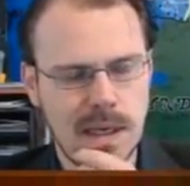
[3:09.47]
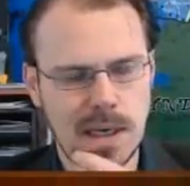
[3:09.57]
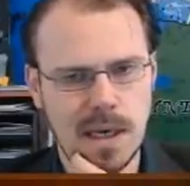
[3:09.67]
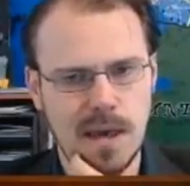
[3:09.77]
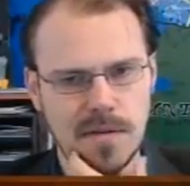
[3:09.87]

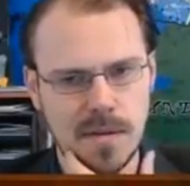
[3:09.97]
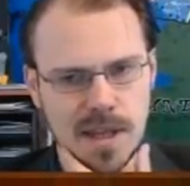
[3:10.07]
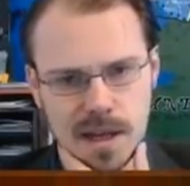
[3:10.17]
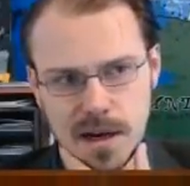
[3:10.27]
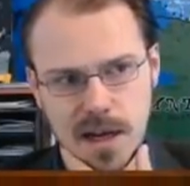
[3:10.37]
If I play
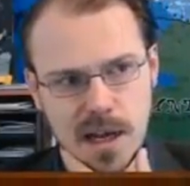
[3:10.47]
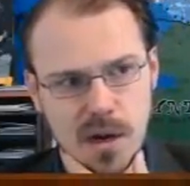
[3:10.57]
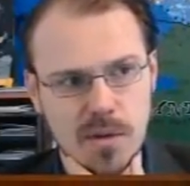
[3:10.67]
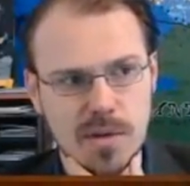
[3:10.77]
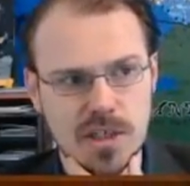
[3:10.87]
the Arcane
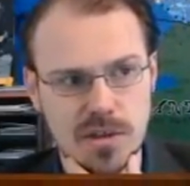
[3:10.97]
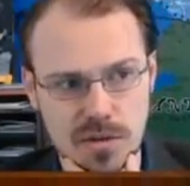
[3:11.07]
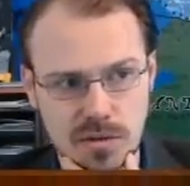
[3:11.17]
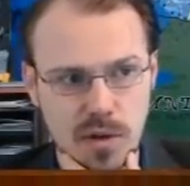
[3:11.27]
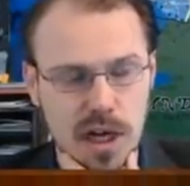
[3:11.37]
Golem and just go
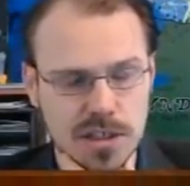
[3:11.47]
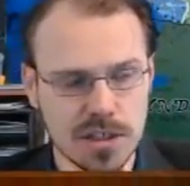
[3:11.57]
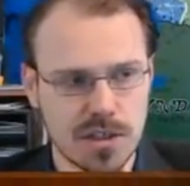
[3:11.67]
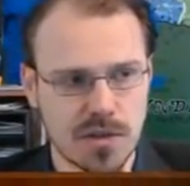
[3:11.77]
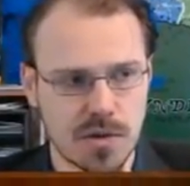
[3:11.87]
rush and
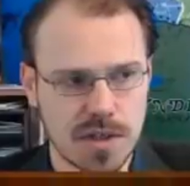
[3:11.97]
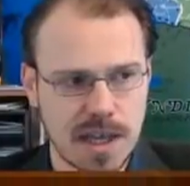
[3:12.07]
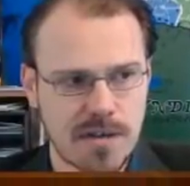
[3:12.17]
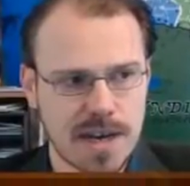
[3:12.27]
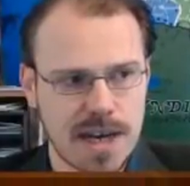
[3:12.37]
just do
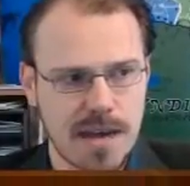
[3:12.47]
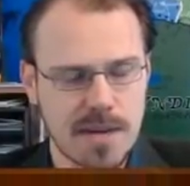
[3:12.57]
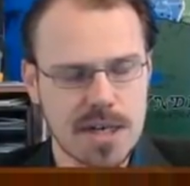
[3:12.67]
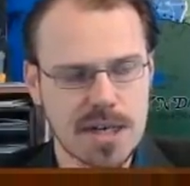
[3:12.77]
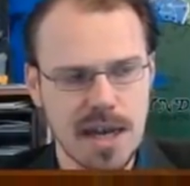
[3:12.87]
7
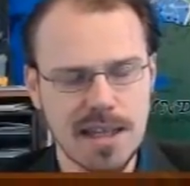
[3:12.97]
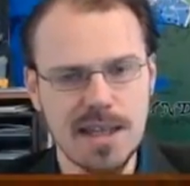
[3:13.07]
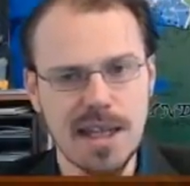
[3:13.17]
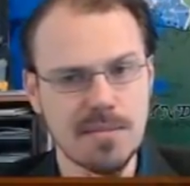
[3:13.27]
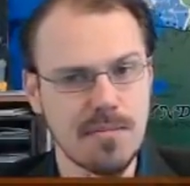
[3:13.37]
damage, I think
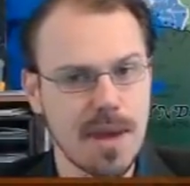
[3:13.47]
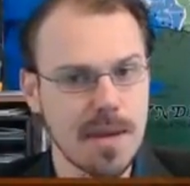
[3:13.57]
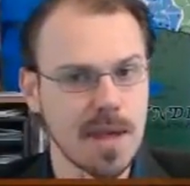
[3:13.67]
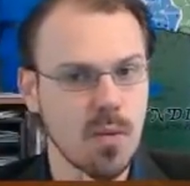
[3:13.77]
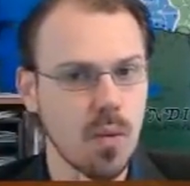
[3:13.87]
that's
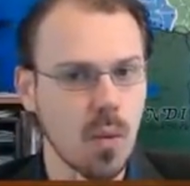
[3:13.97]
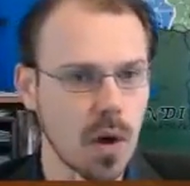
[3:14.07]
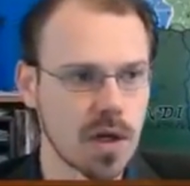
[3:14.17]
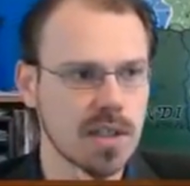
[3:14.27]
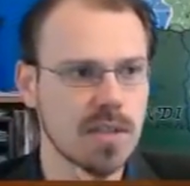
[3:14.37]
maybe
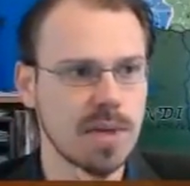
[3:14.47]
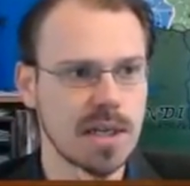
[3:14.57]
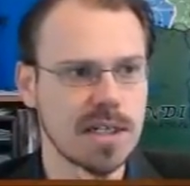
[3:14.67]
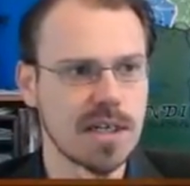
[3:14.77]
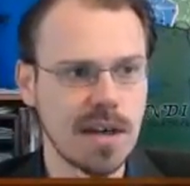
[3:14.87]
worse,
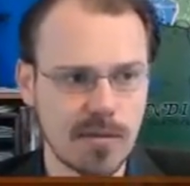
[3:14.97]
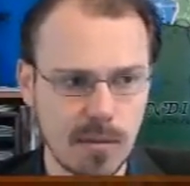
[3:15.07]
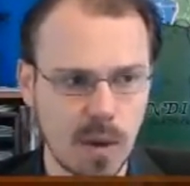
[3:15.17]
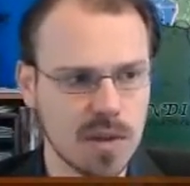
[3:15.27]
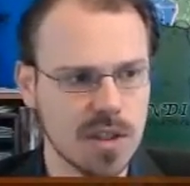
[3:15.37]
because he could have a
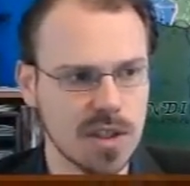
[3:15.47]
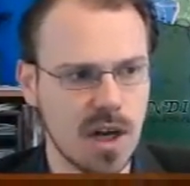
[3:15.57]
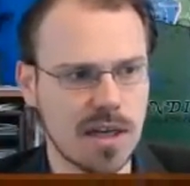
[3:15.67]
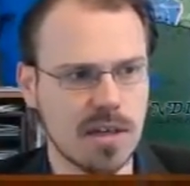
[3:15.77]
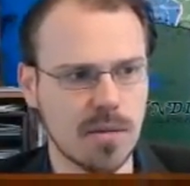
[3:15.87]

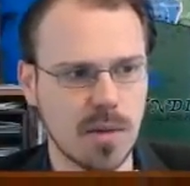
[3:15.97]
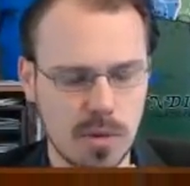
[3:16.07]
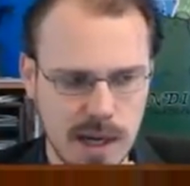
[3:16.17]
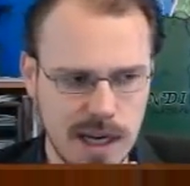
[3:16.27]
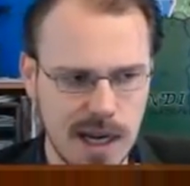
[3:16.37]
multi-shot, kill both
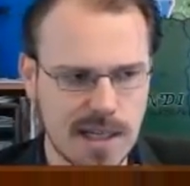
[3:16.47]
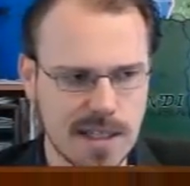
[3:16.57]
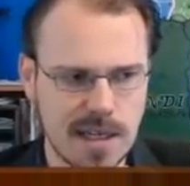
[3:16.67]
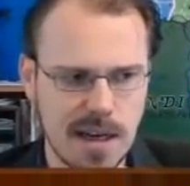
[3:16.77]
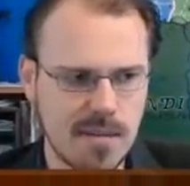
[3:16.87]
my guys,
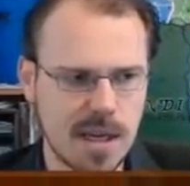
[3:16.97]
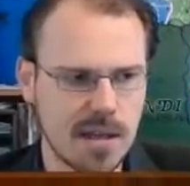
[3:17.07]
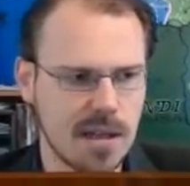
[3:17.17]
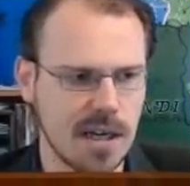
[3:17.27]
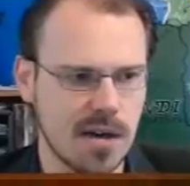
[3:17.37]
and then I'd be,
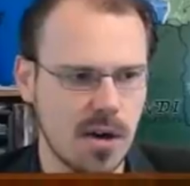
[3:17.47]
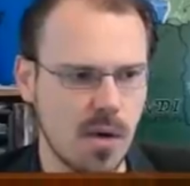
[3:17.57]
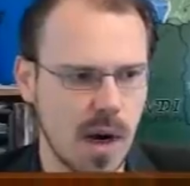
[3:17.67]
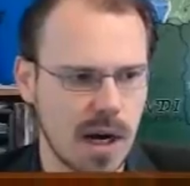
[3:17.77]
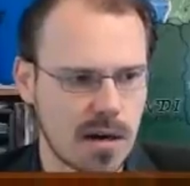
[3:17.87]
like, nowhere.